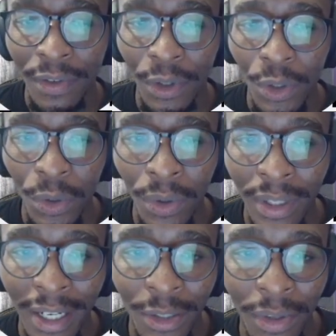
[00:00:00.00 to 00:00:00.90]
VO2.
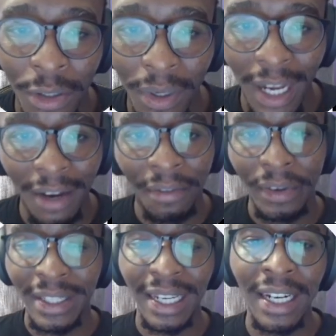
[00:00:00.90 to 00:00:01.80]
The next one that we have
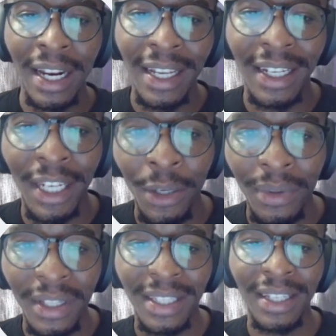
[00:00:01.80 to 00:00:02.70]
is kind of like new in
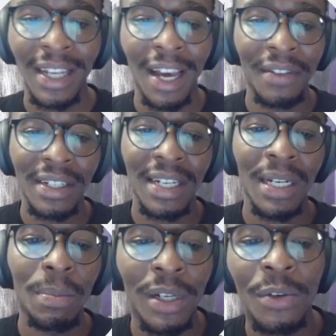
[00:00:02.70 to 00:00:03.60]
the scene. I haven't
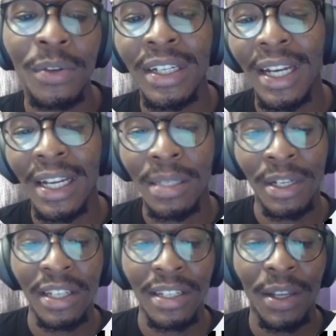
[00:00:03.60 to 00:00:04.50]
really played with it as
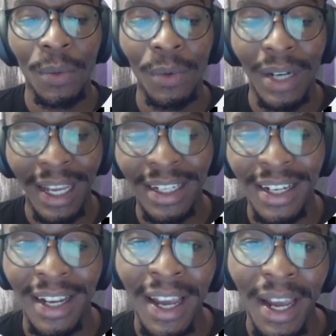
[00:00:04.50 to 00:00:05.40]
much as I would like,
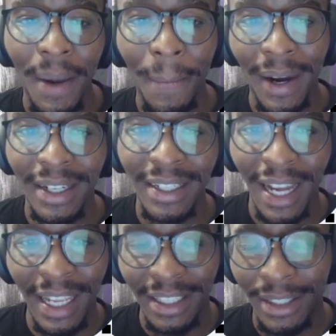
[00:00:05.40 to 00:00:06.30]
but
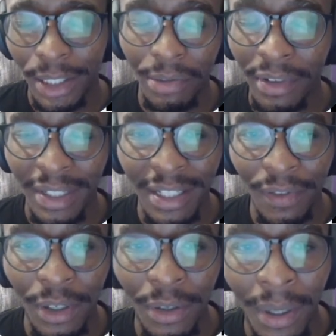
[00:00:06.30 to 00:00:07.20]
I just
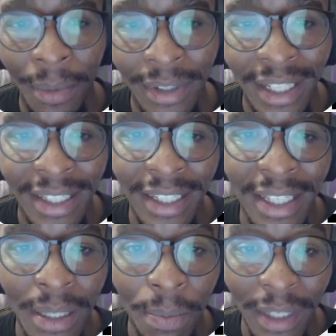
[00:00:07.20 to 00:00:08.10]
found out about this. This
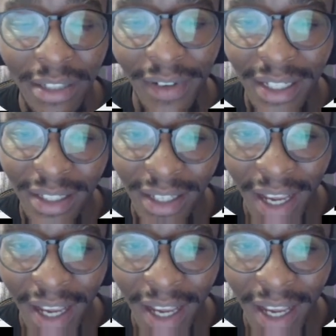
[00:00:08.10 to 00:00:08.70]
is Pixverse.